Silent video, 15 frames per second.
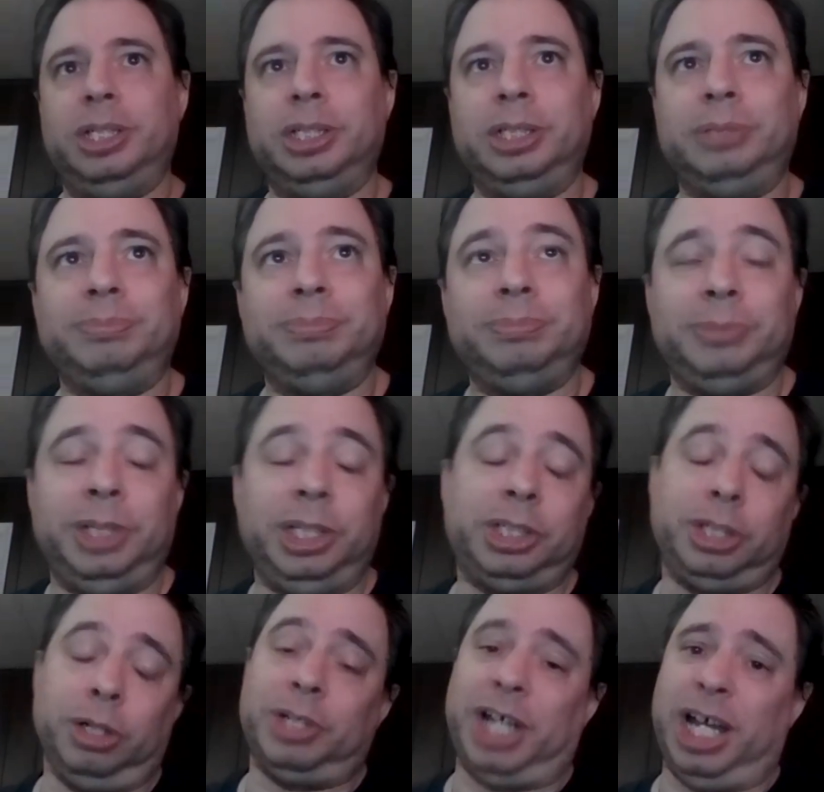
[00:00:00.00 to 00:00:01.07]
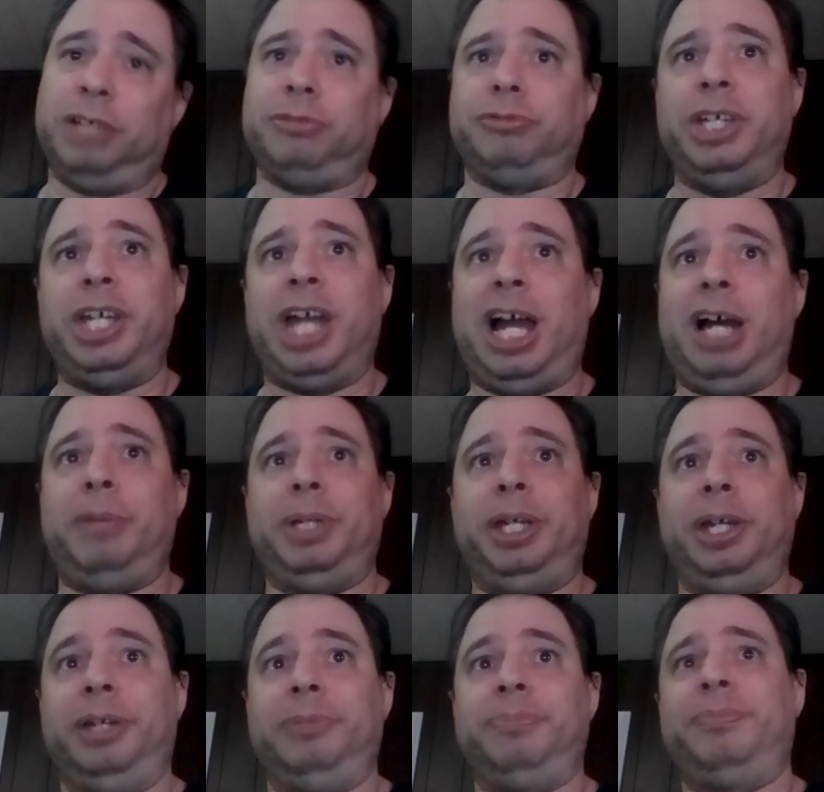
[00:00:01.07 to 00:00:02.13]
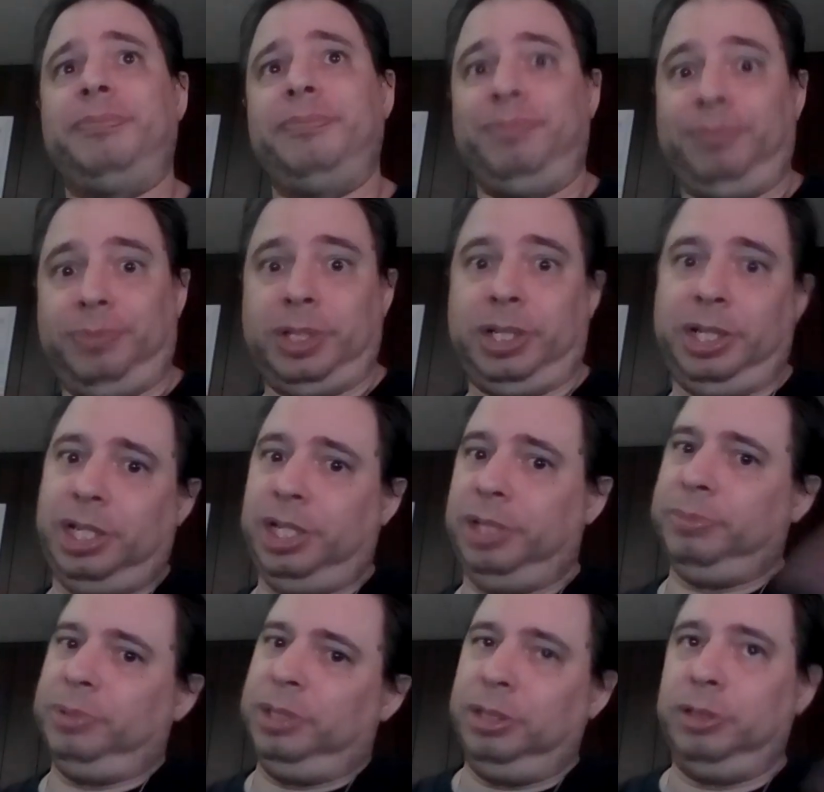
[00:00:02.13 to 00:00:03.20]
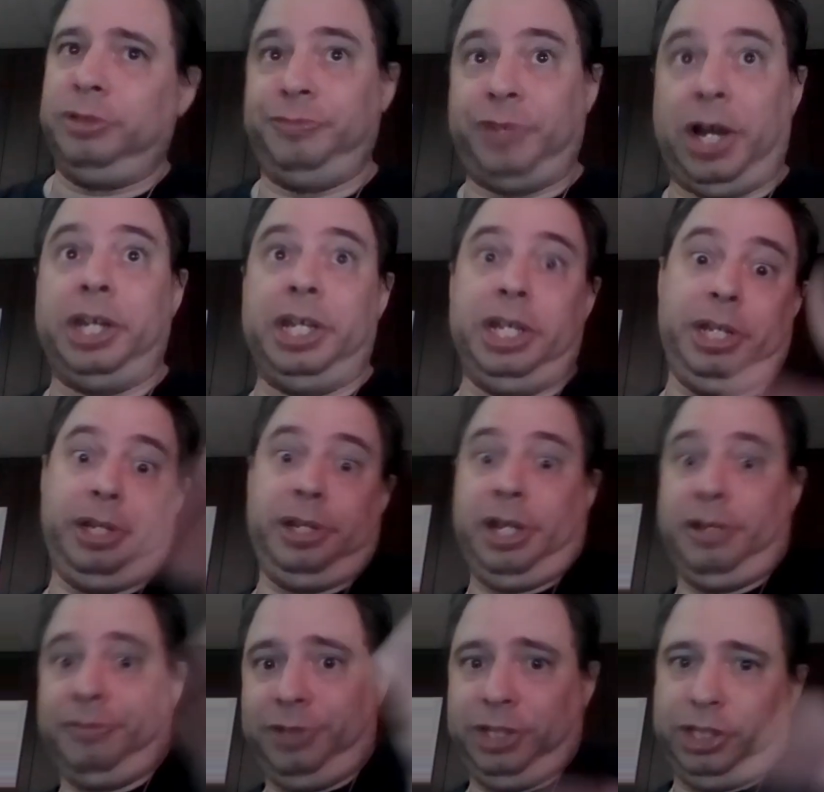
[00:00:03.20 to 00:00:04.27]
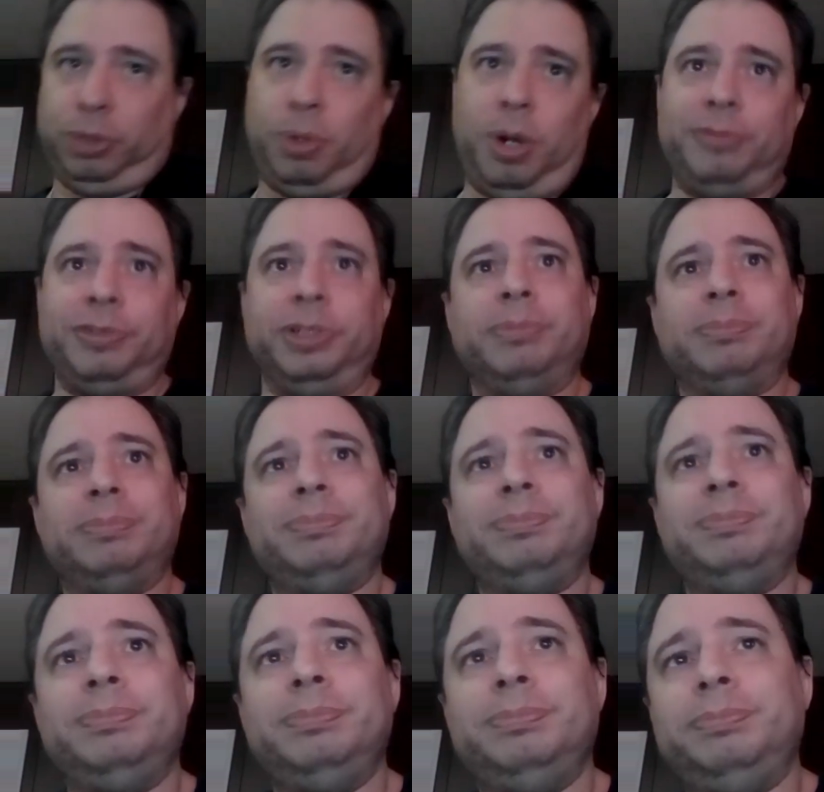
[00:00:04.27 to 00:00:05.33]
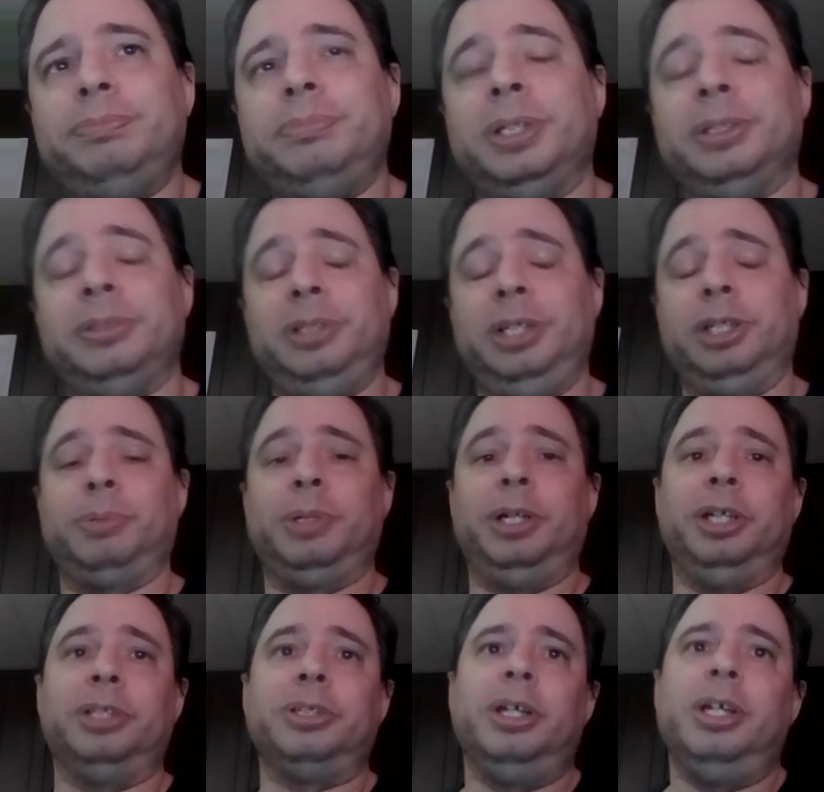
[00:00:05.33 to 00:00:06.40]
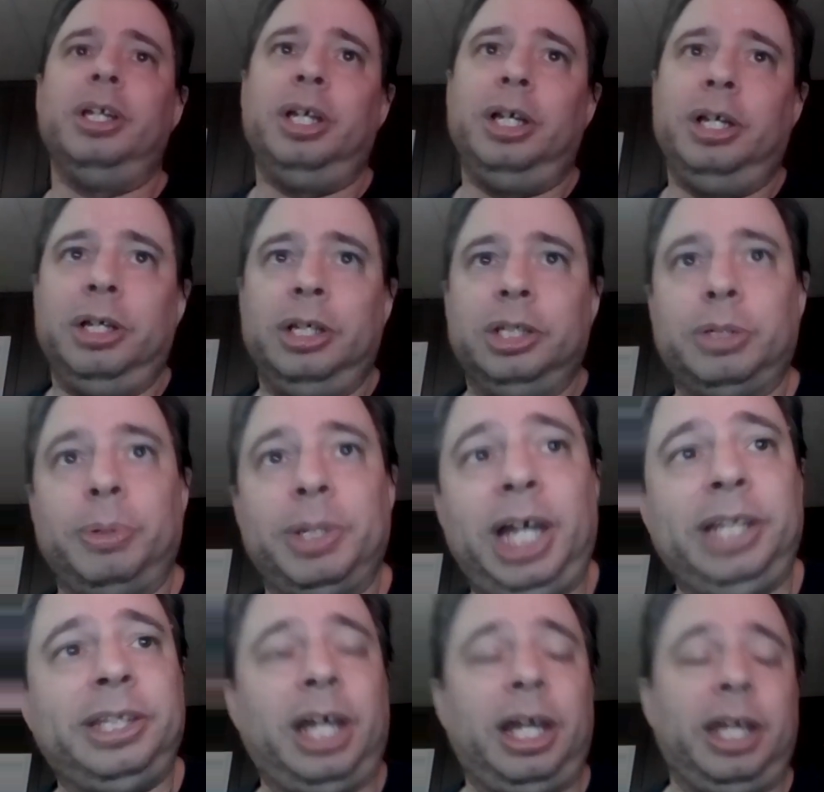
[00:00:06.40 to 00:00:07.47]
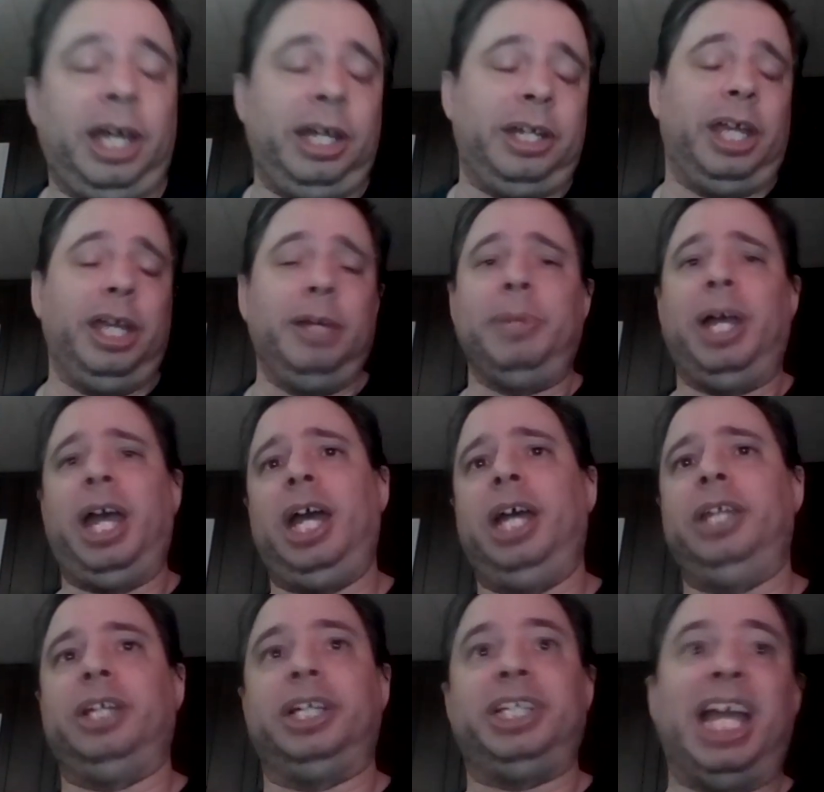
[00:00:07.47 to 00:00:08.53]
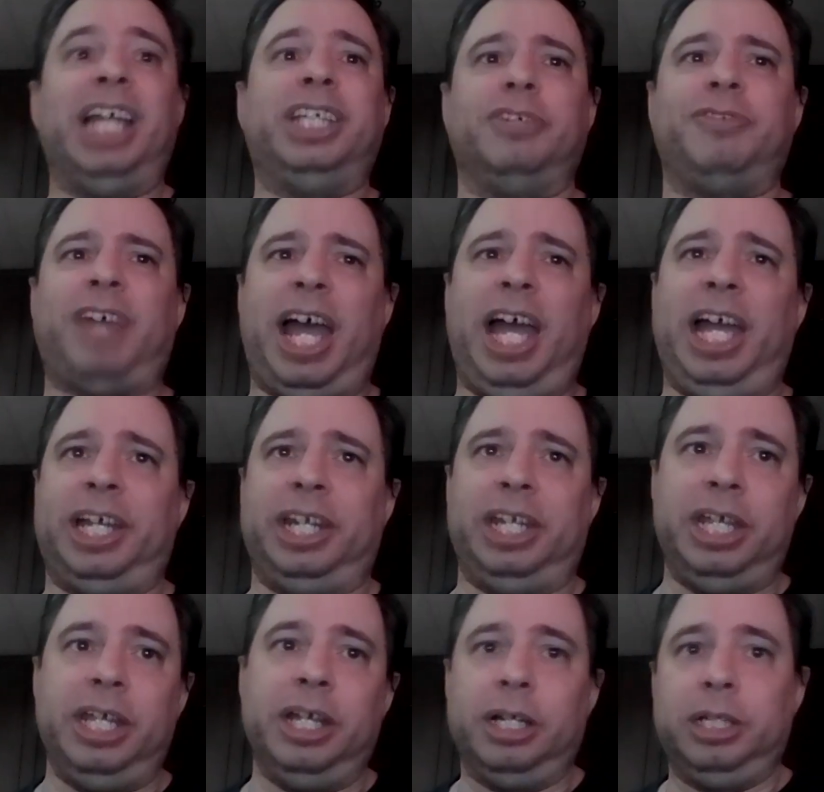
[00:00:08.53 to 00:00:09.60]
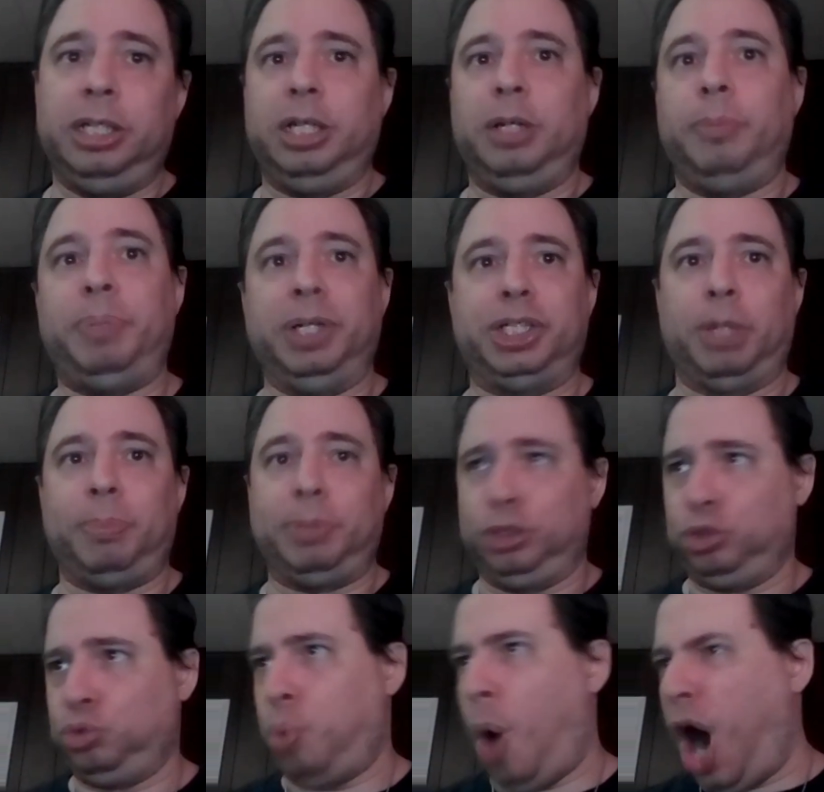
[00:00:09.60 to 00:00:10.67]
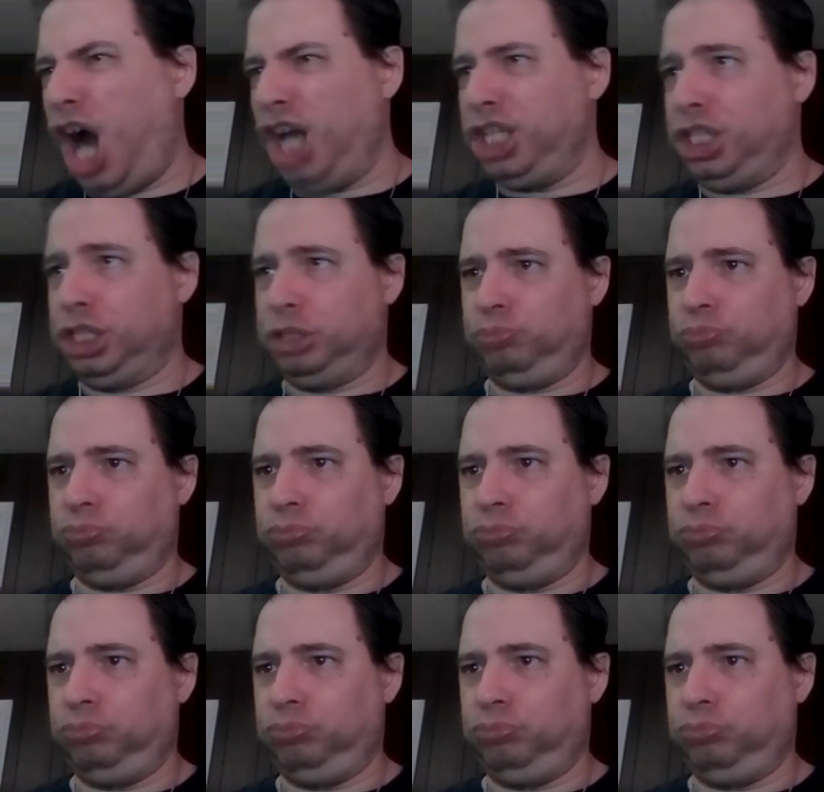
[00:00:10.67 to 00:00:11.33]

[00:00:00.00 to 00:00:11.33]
you know, he's still kind of rehabbing it and fighting every so often. But it is what it is. So he had, the, had him and the Gates of Agony, Bishop Juan!